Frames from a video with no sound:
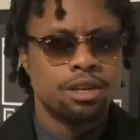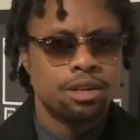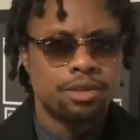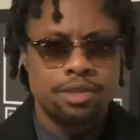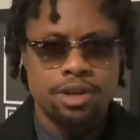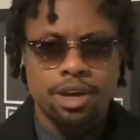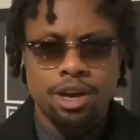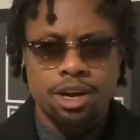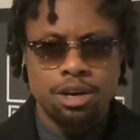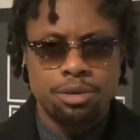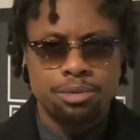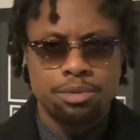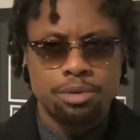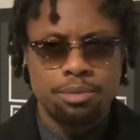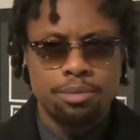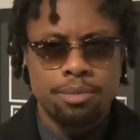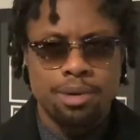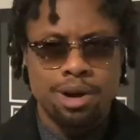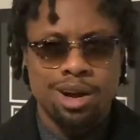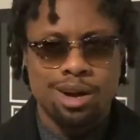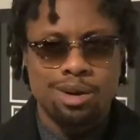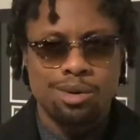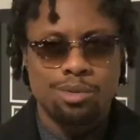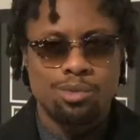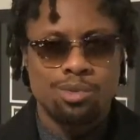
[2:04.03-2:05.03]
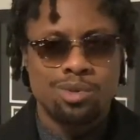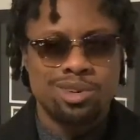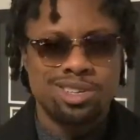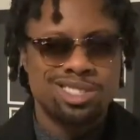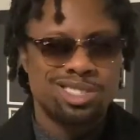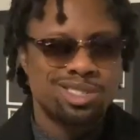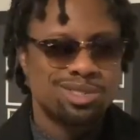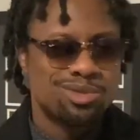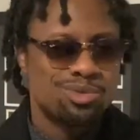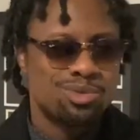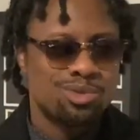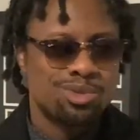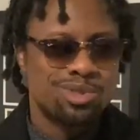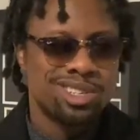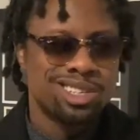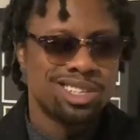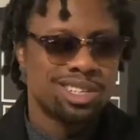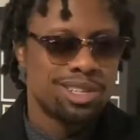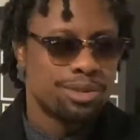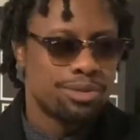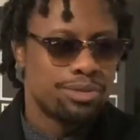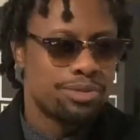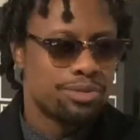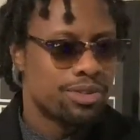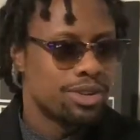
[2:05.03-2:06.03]
of the album, I wasn't
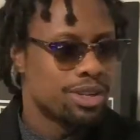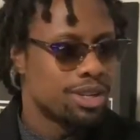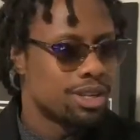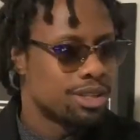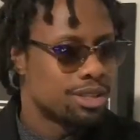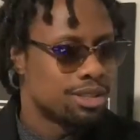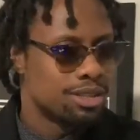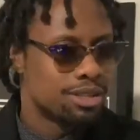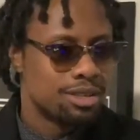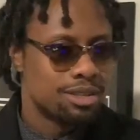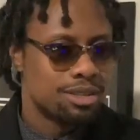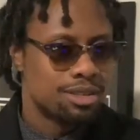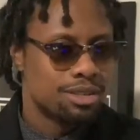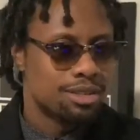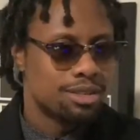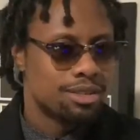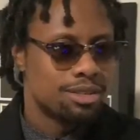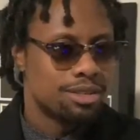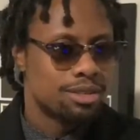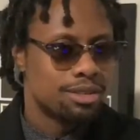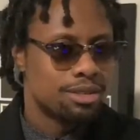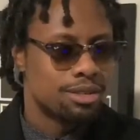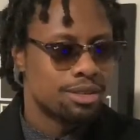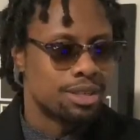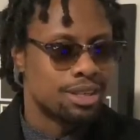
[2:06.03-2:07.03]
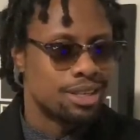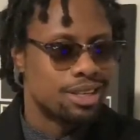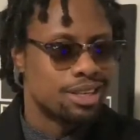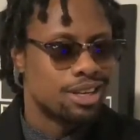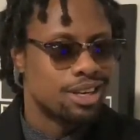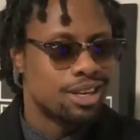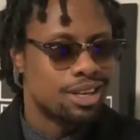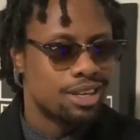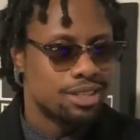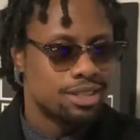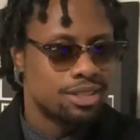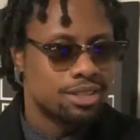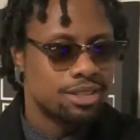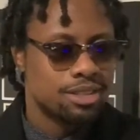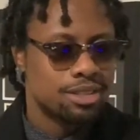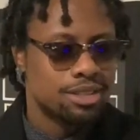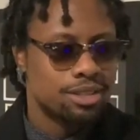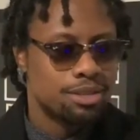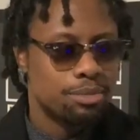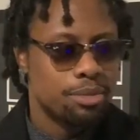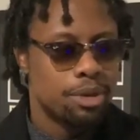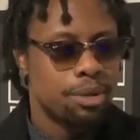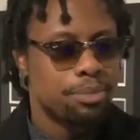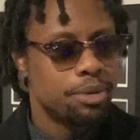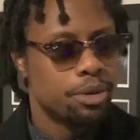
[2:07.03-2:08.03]
really feeling the
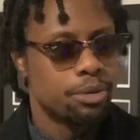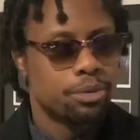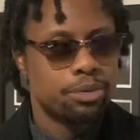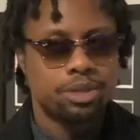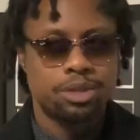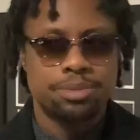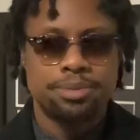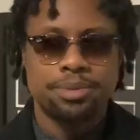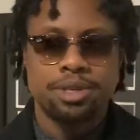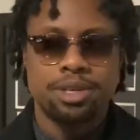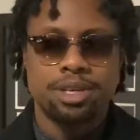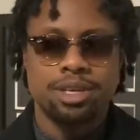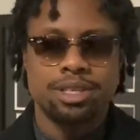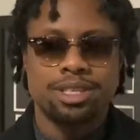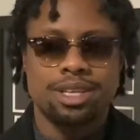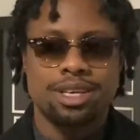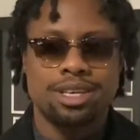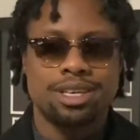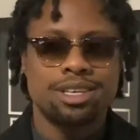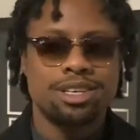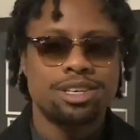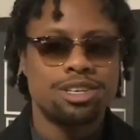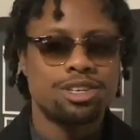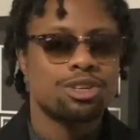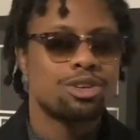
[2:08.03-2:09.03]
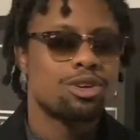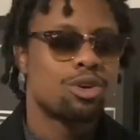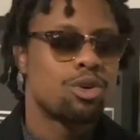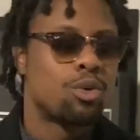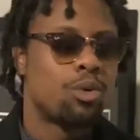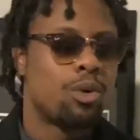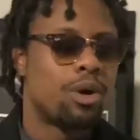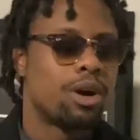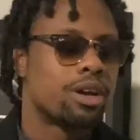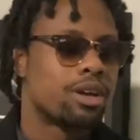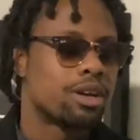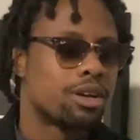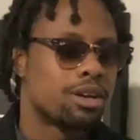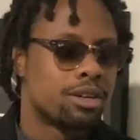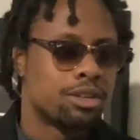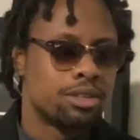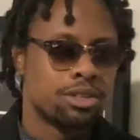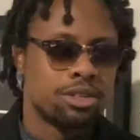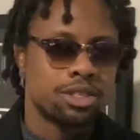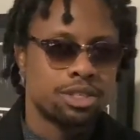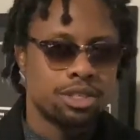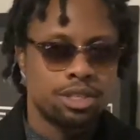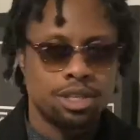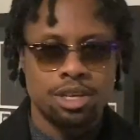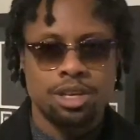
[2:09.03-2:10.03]
content. Maybe it was because I couldn't quite
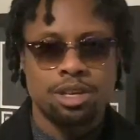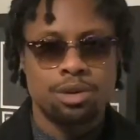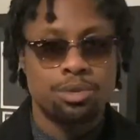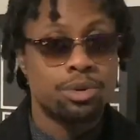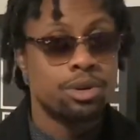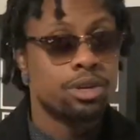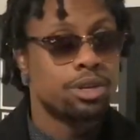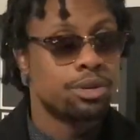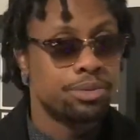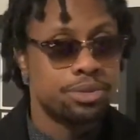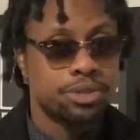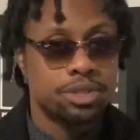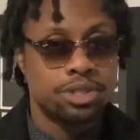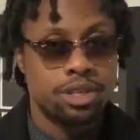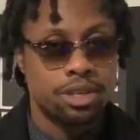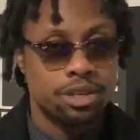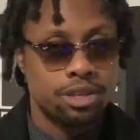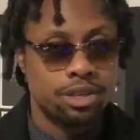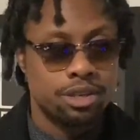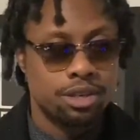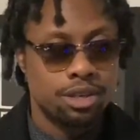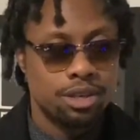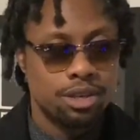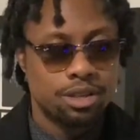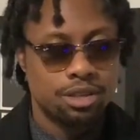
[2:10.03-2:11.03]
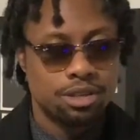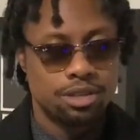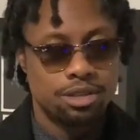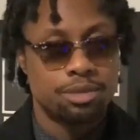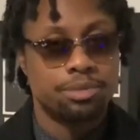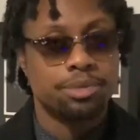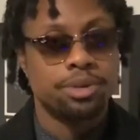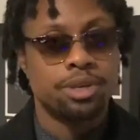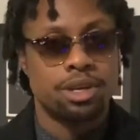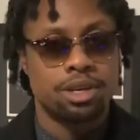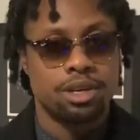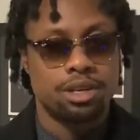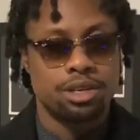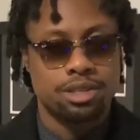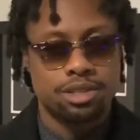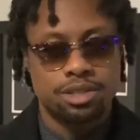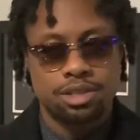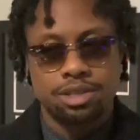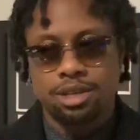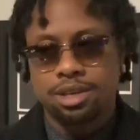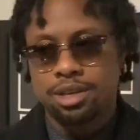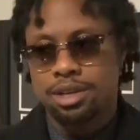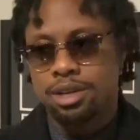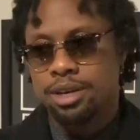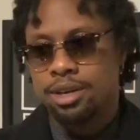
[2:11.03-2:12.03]
understand what he was saying, to be honest.
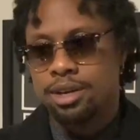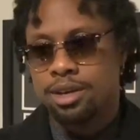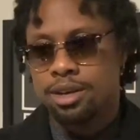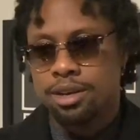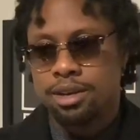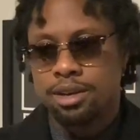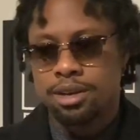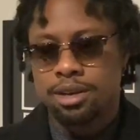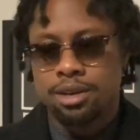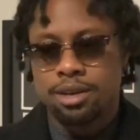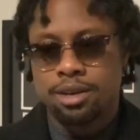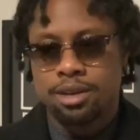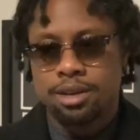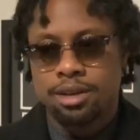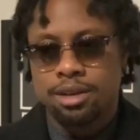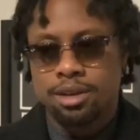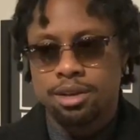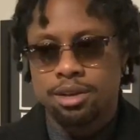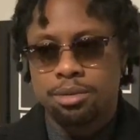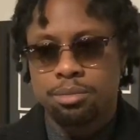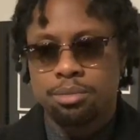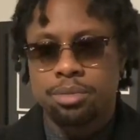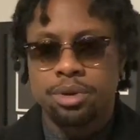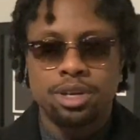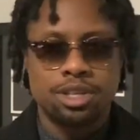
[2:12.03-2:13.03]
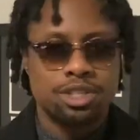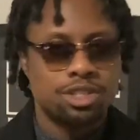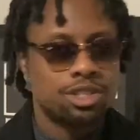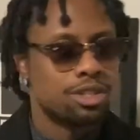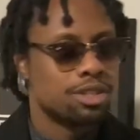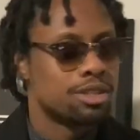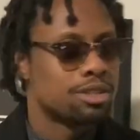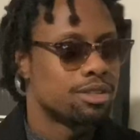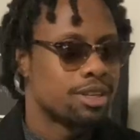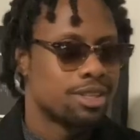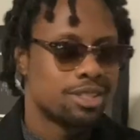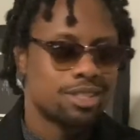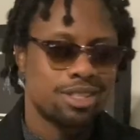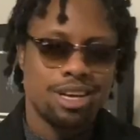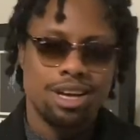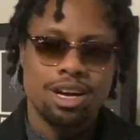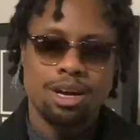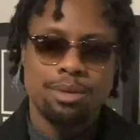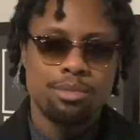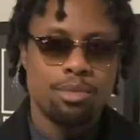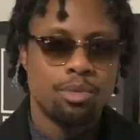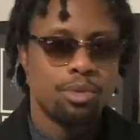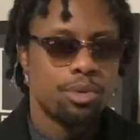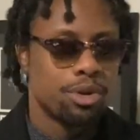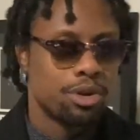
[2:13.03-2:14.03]
But as the
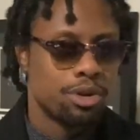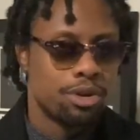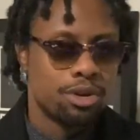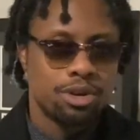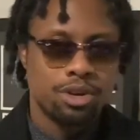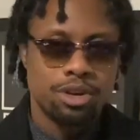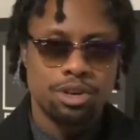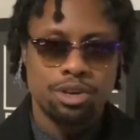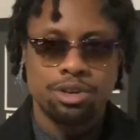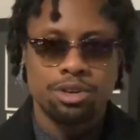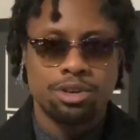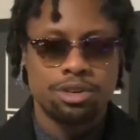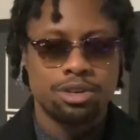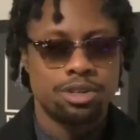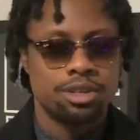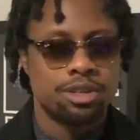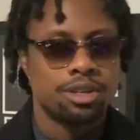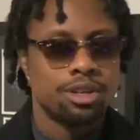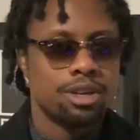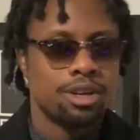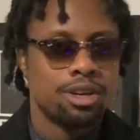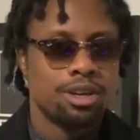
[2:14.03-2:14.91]
album went on and on,